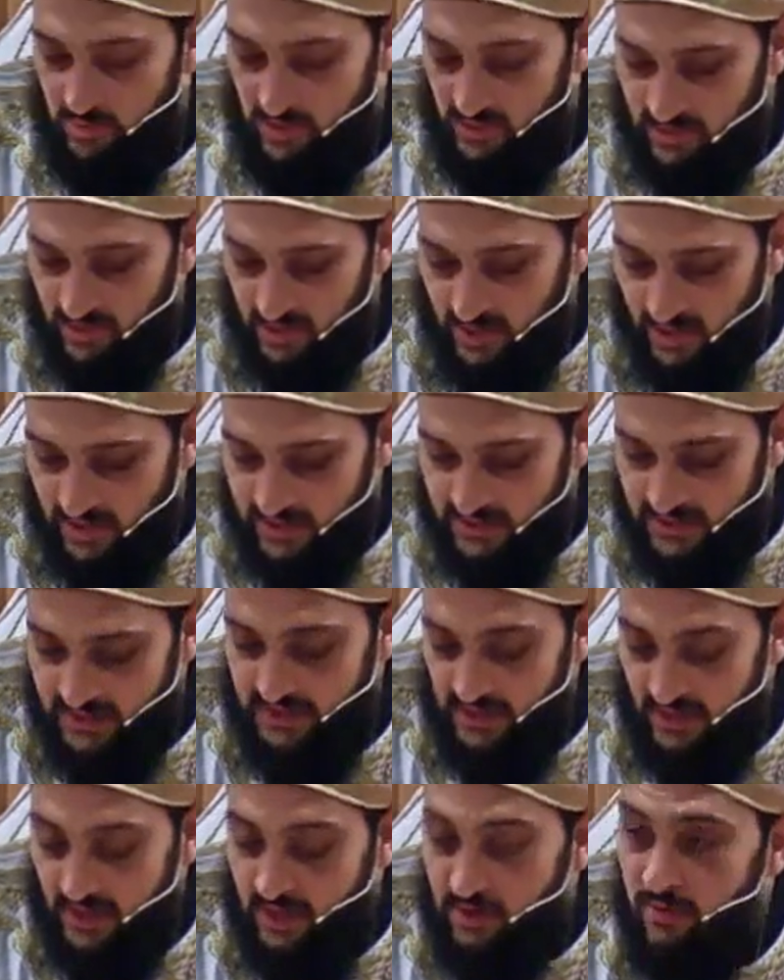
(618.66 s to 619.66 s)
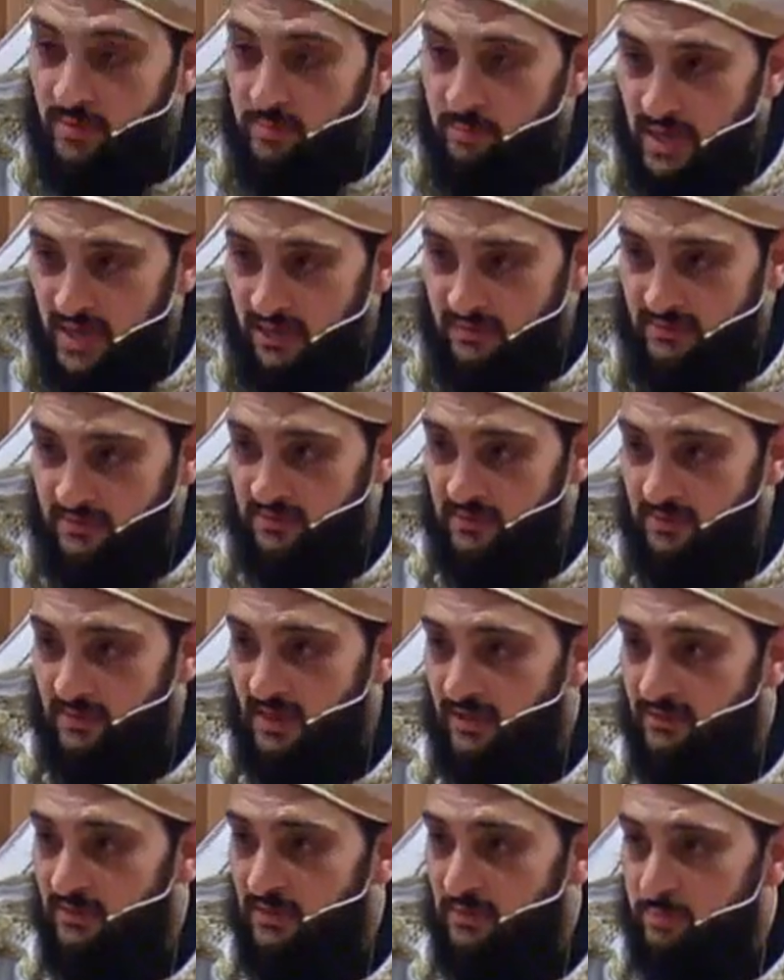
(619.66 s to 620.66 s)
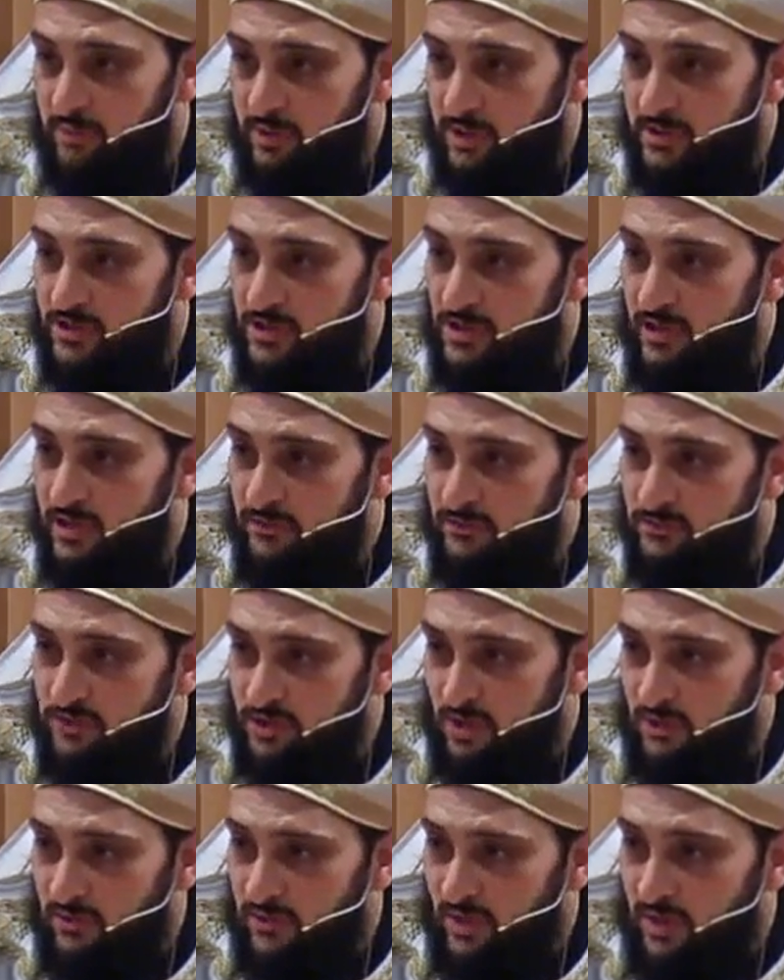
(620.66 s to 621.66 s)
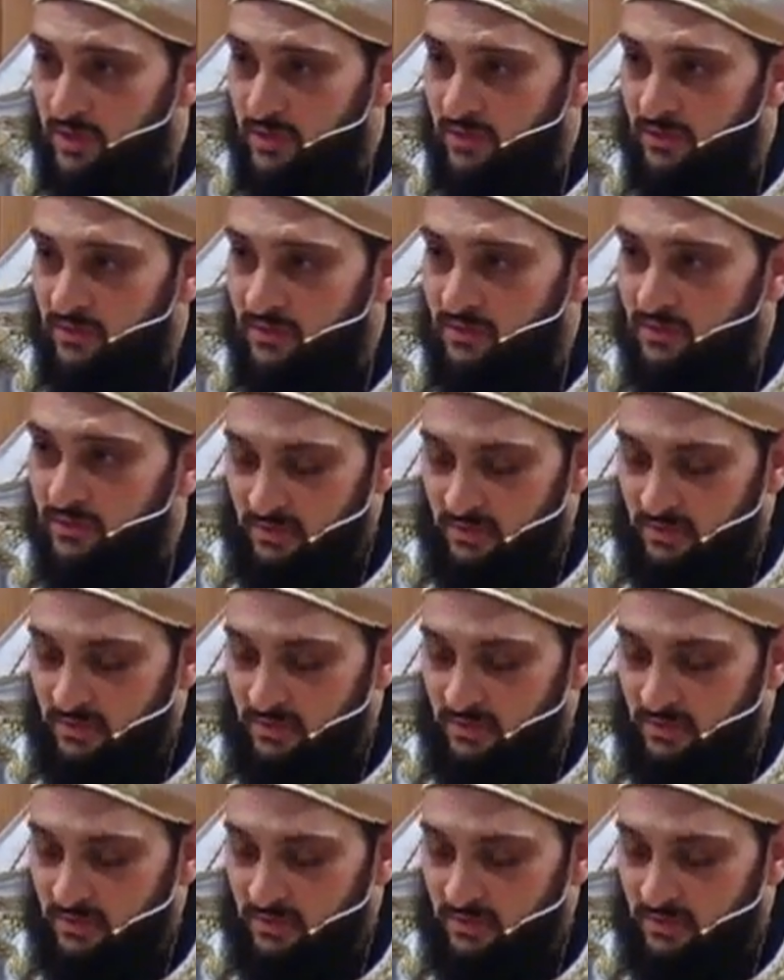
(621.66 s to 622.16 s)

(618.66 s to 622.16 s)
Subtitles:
because they repented at the preaching of Jonah,